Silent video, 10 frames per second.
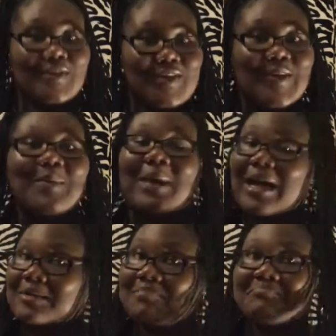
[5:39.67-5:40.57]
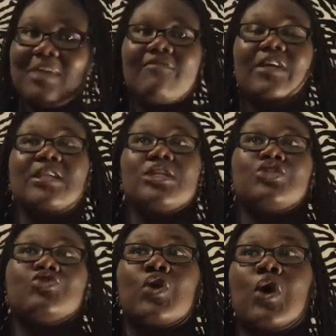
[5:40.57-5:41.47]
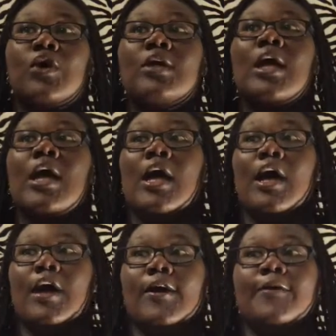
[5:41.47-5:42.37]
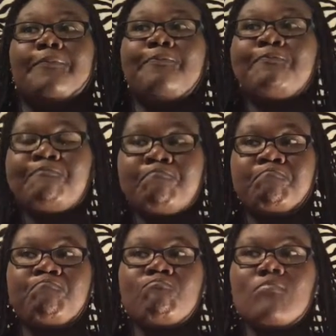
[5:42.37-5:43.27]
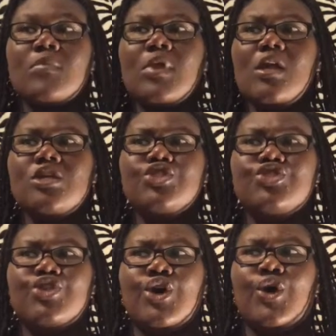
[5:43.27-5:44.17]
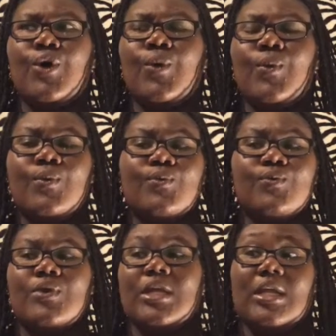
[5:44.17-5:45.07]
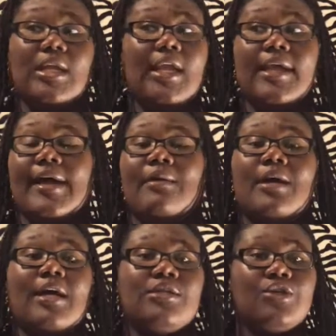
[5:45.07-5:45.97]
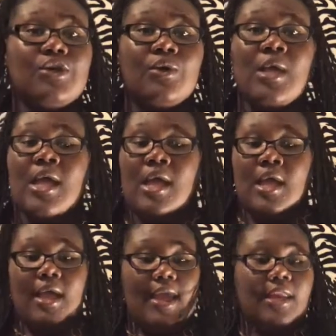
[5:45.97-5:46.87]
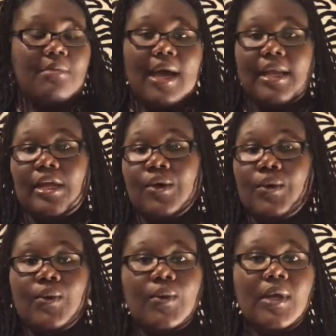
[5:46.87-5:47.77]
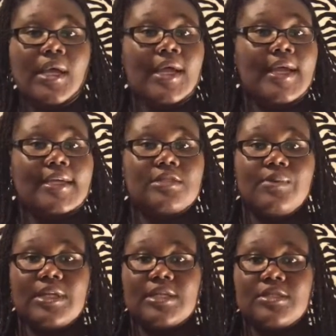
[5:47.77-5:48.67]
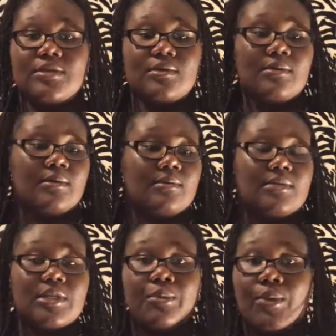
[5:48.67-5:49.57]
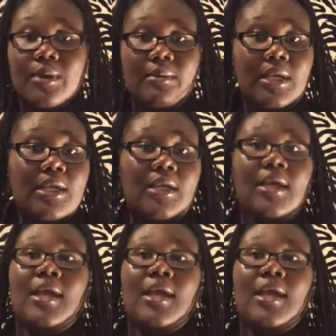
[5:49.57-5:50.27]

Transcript: you know, my faith is strong. Um, so yeah, you know, anybody who is willing to support me,